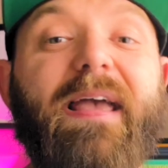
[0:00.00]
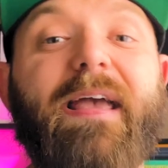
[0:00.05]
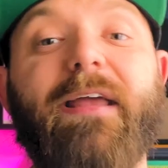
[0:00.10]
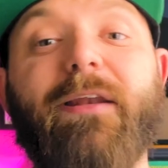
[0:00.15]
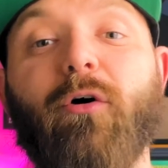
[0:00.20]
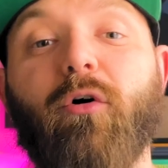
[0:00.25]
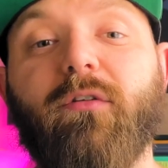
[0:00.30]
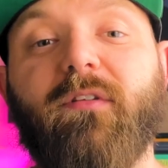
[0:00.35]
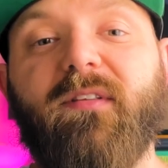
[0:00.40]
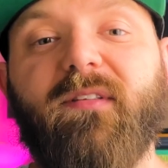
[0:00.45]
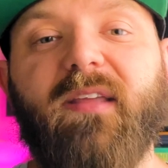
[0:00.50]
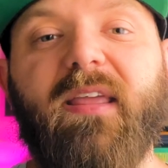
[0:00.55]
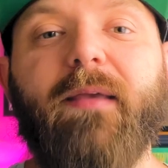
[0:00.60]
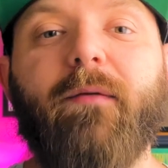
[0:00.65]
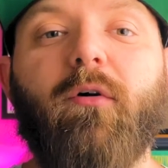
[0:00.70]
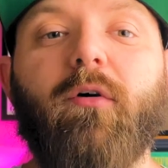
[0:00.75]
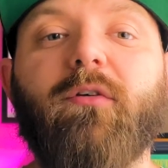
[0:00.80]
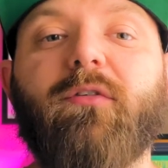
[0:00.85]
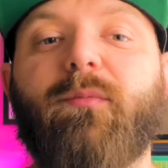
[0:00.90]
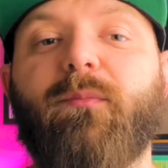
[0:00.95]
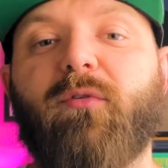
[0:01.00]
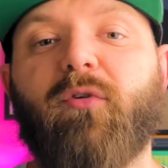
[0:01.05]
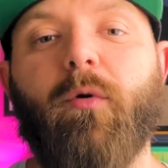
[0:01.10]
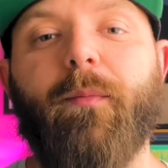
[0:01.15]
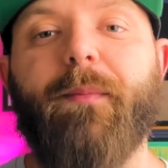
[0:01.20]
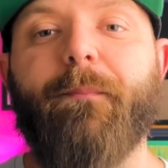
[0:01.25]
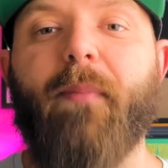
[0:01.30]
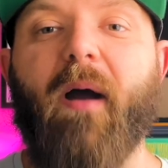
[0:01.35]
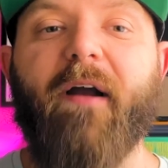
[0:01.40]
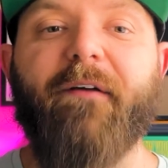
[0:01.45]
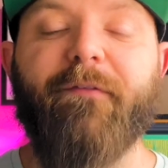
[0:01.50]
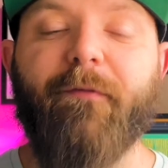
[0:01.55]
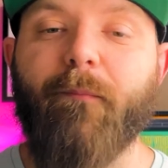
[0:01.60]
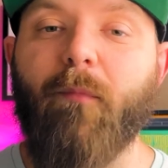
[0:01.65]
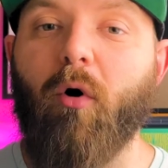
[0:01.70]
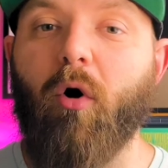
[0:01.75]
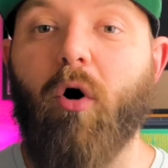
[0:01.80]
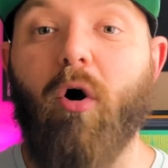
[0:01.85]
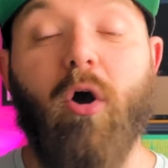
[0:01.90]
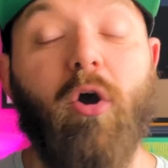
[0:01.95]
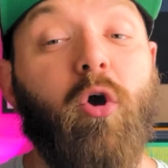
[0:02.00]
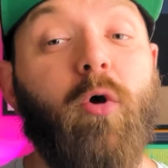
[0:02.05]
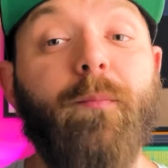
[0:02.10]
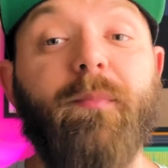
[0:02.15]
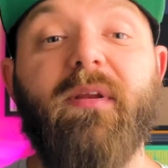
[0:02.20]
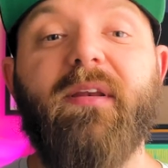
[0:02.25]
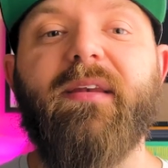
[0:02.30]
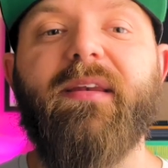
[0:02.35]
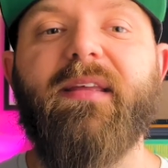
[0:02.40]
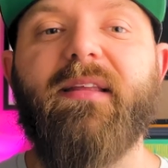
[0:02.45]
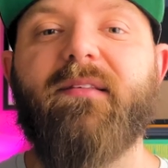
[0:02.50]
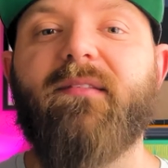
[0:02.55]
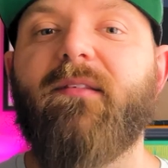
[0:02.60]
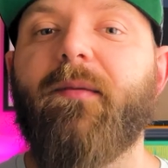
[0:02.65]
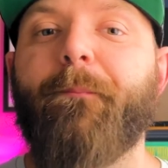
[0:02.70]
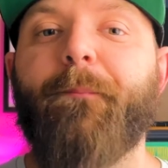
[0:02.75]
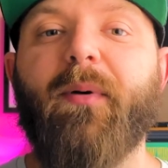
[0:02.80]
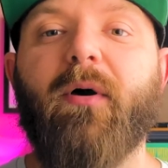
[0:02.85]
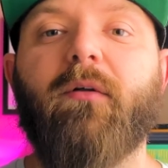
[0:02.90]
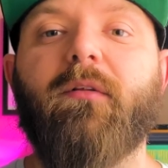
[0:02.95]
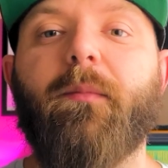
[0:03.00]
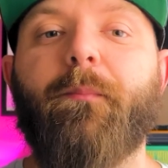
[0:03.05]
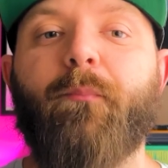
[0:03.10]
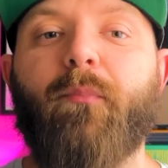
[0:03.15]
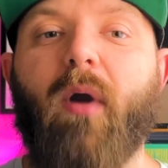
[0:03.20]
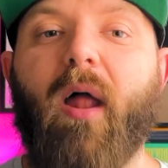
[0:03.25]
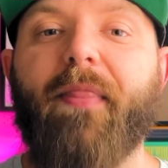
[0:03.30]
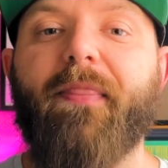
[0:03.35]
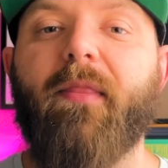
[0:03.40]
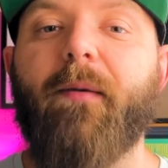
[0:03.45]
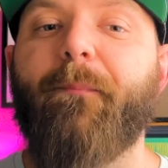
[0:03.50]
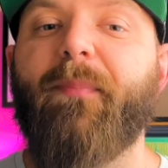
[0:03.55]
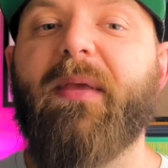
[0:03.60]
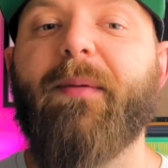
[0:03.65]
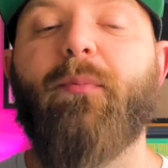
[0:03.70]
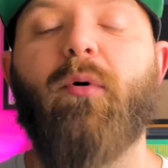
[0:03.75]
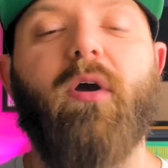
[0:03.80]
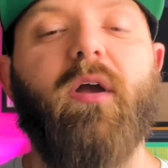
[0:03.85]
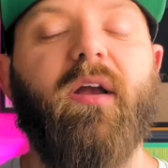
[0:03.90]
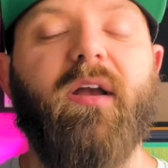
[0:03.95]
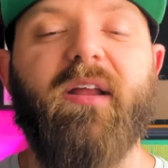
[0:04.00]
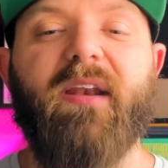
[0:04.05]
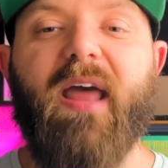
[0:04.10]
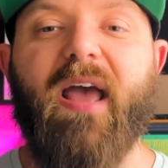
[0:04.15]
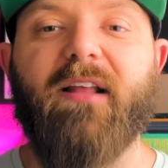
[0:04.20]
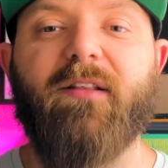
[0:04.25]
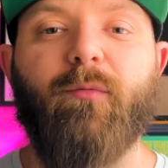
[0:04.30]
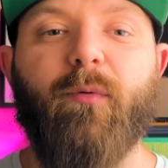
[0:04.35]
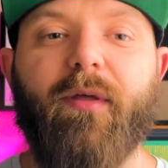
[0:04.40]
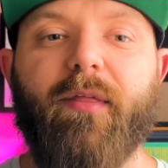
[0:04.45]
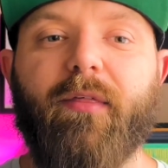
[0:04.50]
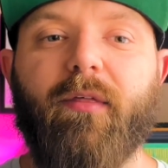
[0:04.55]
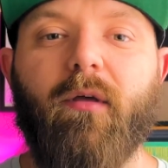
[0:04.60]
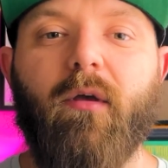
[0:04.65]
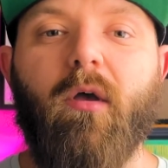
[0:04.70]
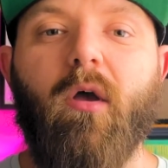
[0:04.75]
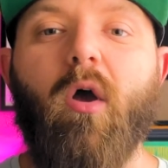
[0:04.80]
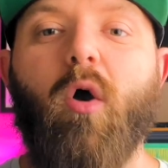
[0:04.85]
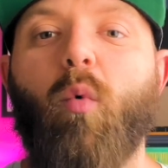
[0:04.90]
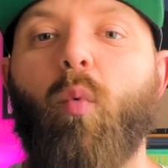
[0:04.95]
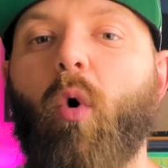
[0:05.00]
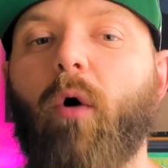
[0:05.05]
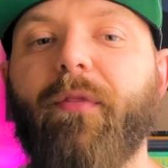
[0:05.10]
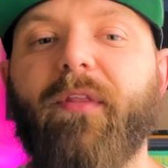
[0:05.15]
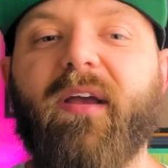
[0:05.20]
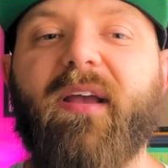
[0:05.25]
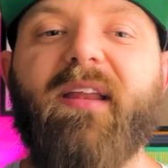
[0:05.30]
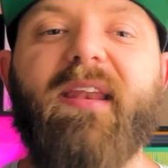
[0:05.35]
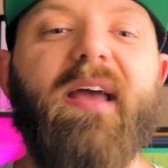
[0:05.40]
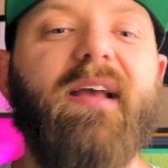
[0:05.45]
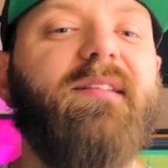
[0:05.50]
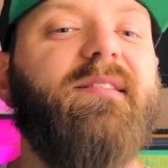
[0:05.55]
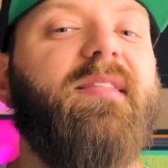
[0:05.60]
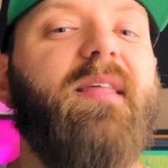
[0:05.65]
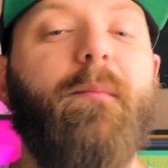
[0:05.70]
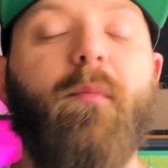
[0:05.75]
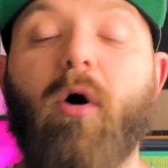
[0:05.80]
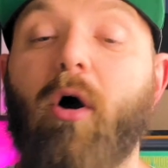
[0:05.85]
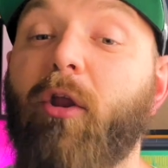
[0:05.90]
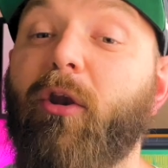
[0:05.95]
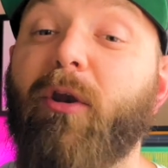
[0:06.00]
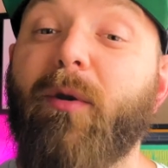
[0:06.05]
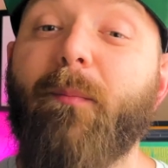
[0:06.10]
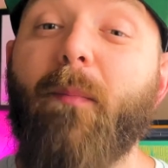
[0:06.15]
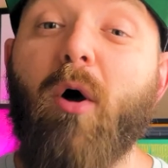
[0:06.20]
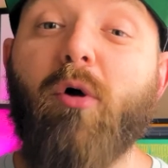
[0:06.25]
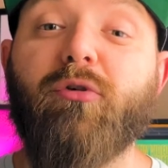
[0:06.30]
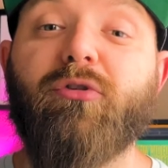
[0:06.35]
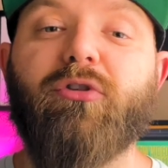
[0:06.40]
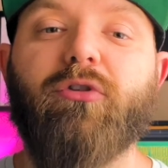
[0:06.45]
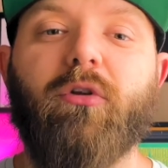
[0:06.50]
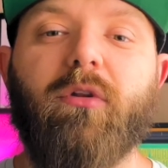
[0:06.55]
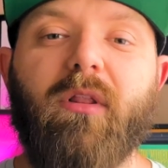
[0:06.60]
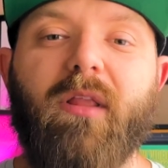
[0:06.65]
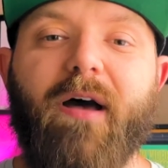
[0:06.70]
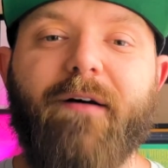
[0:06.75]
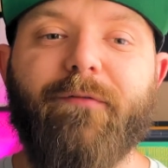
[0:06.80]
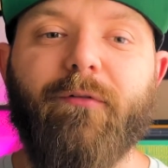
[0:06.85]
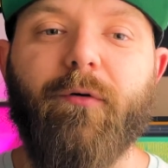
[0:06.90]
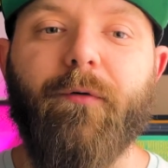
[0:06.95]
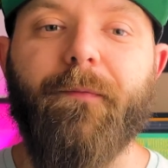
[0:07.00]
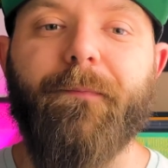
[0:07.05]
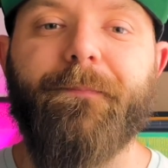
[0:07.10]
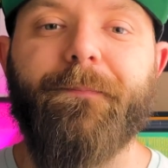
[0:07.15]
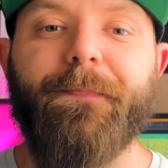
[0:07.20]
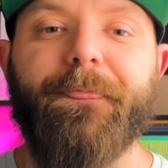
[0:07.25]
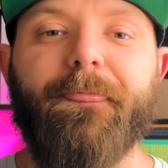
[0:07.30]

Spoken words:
In order to keep customers coming back for more, a company needs to build a brand that people can connect with, one that connects to them on an emotional level.